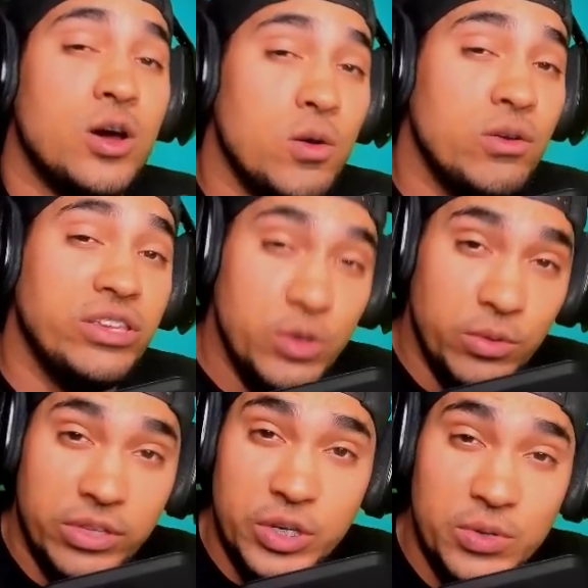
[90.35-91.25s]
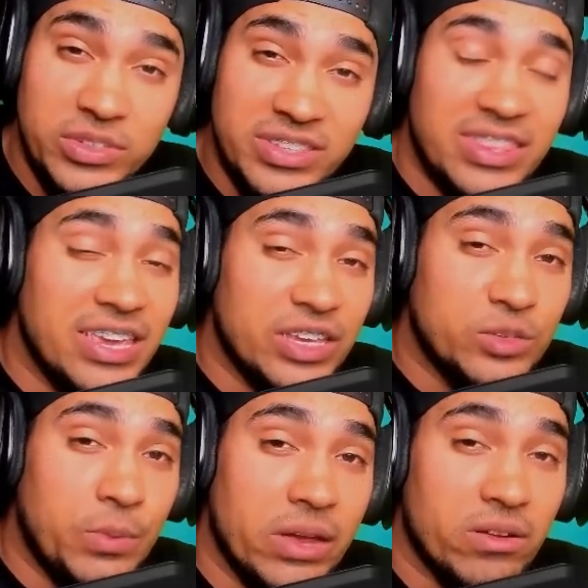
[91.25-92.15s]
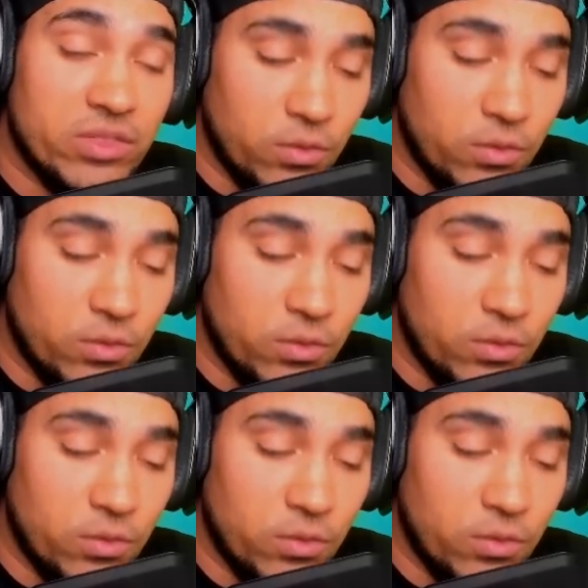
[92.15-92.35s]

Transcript: Who do you dudes think is better,